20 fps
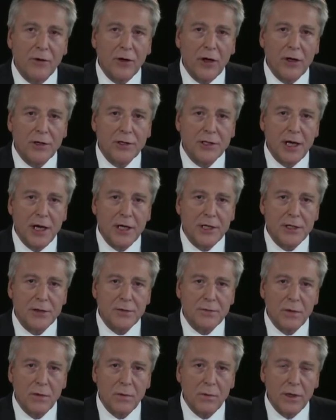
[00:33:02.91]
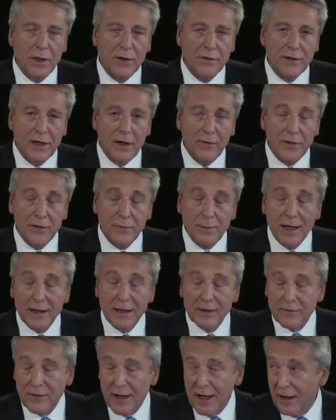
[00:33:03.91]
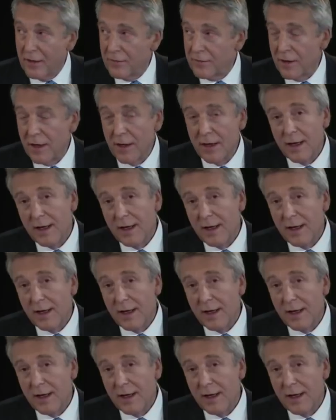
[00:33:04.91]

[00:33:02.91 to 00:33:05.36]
regurgitation with a self-expanding valve